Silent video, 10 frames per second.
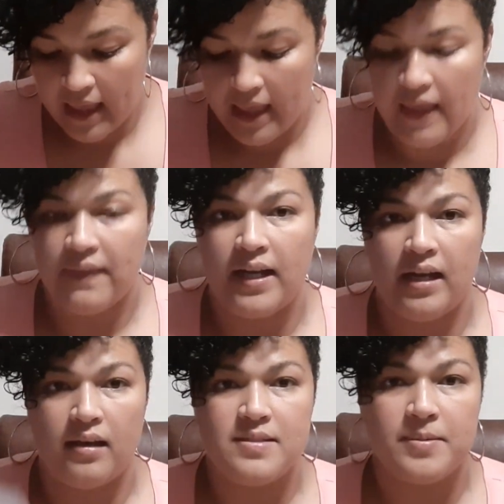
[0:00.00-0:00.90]
And then
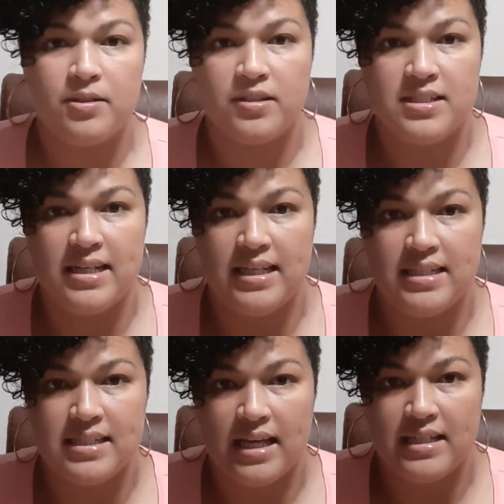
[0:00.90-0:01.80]
last but not
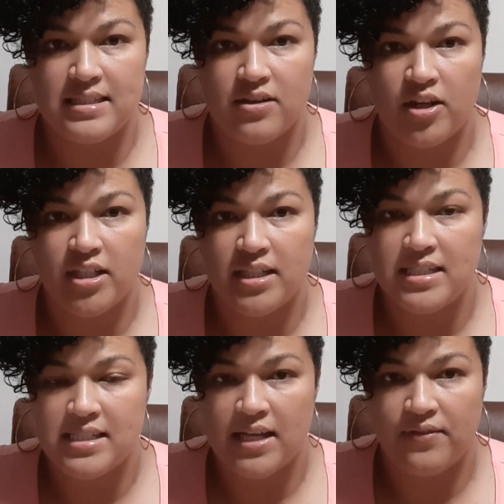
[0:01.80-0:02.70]
least, I started a
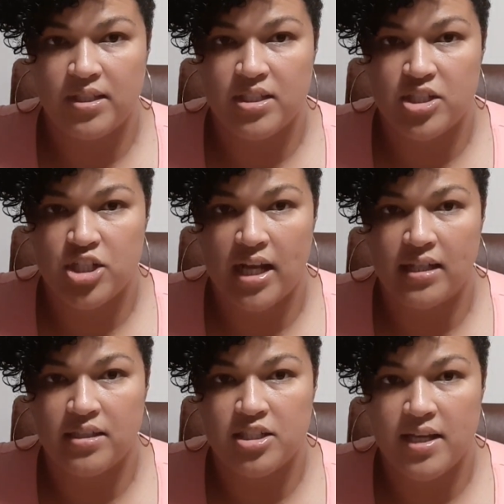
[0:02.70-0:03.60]
savings challenge,